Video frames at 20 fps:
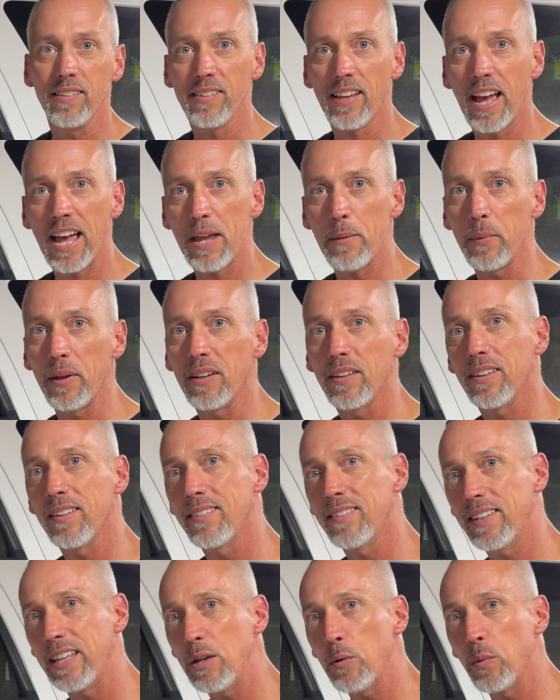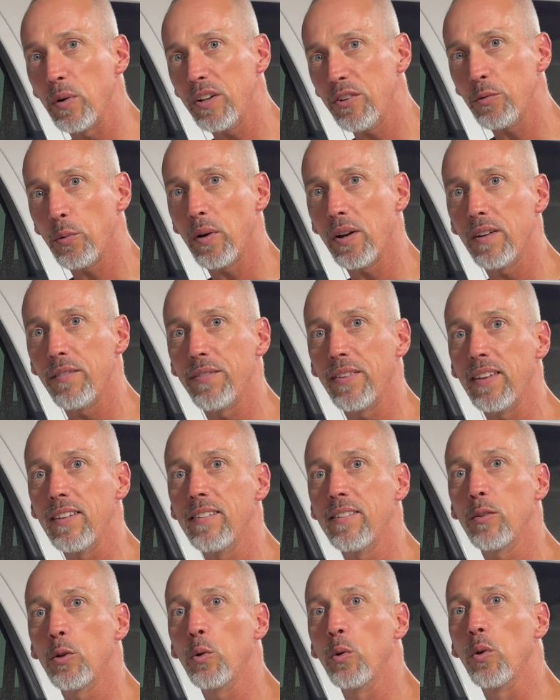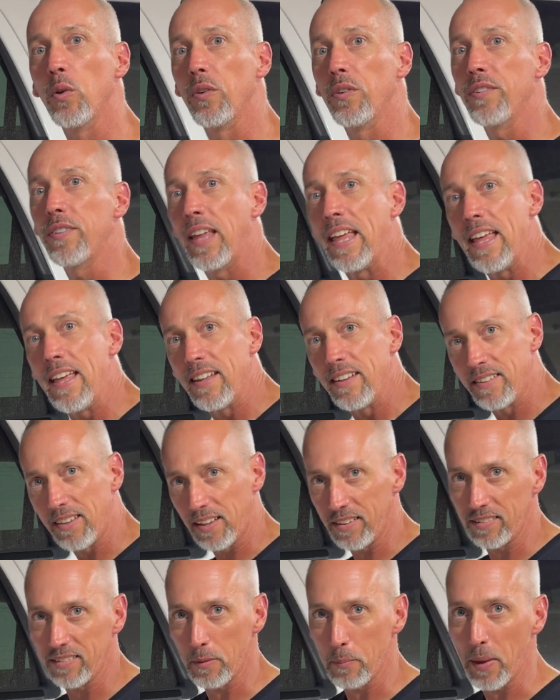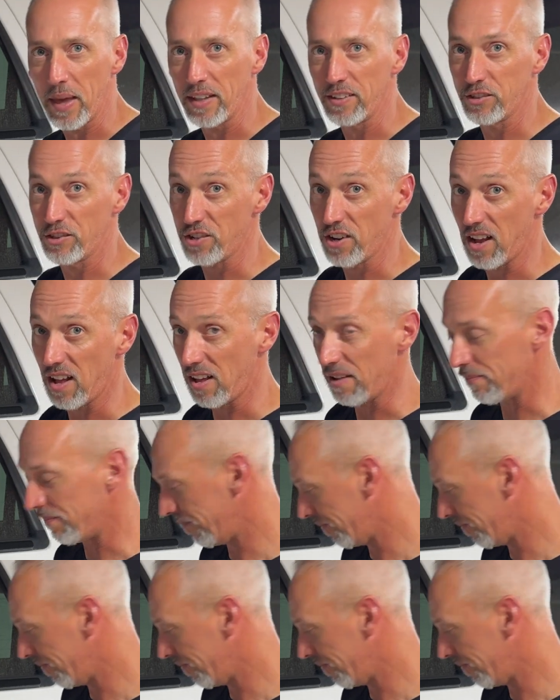to time it to see which one of these tools does the best job.